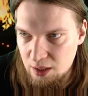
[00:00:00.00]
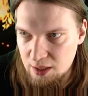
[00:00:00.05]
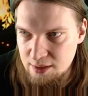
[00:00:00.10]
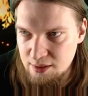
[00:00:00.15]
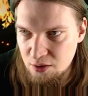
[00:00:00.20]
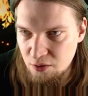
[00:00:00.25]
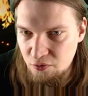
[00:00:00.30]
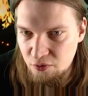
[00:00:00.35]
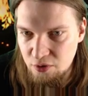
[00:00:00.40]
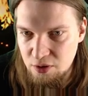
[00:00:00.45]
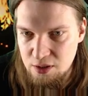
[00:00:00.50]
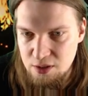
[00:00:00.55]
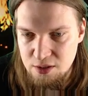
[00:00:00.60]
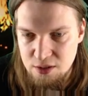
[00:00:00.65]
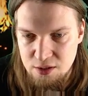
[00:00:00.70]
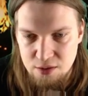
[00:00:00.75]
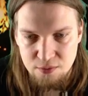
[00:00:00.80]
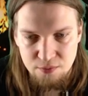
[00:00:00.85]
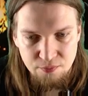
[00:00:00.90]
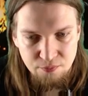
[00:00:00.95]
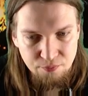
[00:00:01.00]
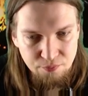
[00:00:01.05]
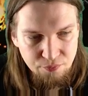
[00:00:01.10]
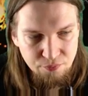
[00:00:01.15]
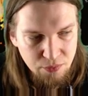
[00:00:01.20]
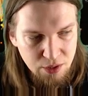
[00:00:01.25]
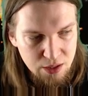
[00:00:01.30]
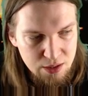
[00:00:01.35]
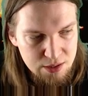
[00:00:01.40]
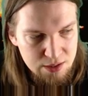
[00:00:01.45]
go for this.
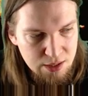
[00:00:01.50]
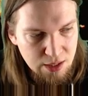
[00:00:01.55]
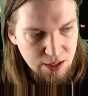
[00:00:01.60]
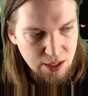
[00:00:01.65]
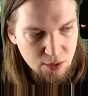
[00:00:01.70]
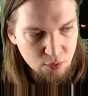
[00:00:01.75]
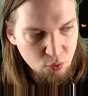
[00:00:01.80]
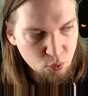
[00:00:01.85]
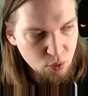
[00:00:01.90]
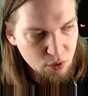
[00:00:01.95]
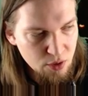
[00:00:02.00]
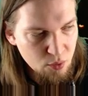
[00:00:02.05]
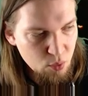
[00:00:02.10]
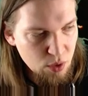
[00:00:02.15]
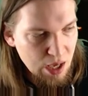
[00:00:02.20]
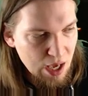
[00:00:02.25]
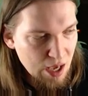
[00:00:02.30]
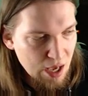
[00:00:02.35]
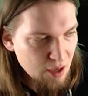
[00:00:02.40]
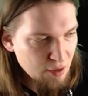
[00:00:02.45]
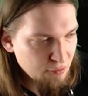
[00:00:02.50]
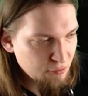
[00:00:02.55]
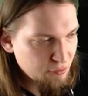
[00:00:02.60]
Let's take everyone that we have.